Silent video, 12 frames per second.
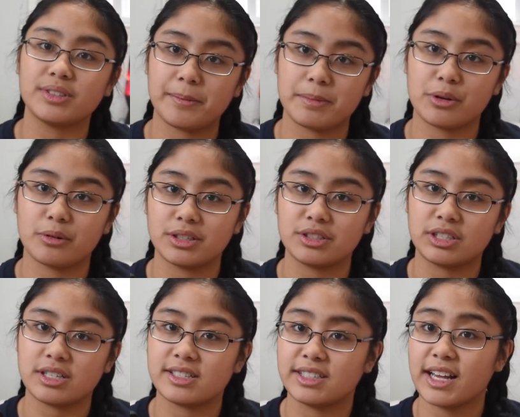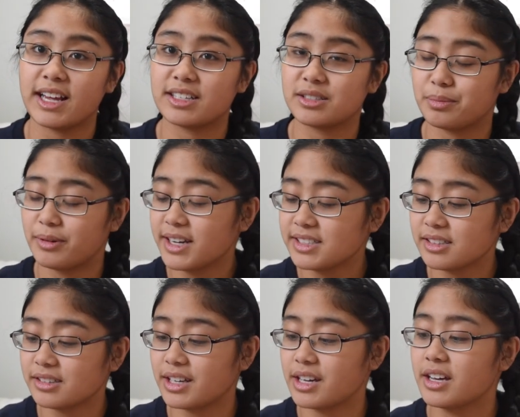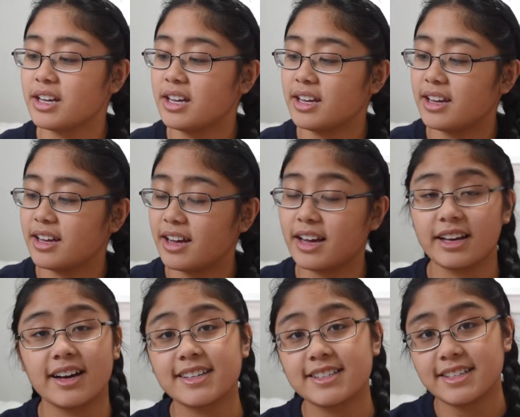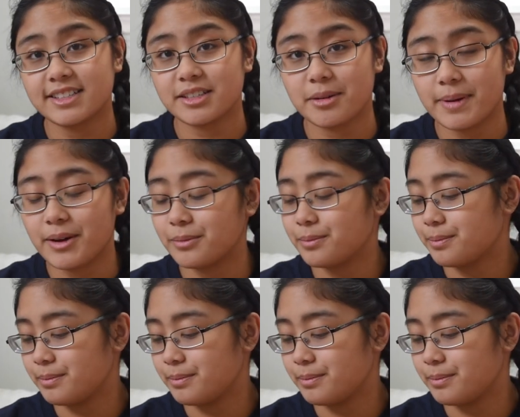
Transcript: send me questions, and surprisingly, I got a decent amount.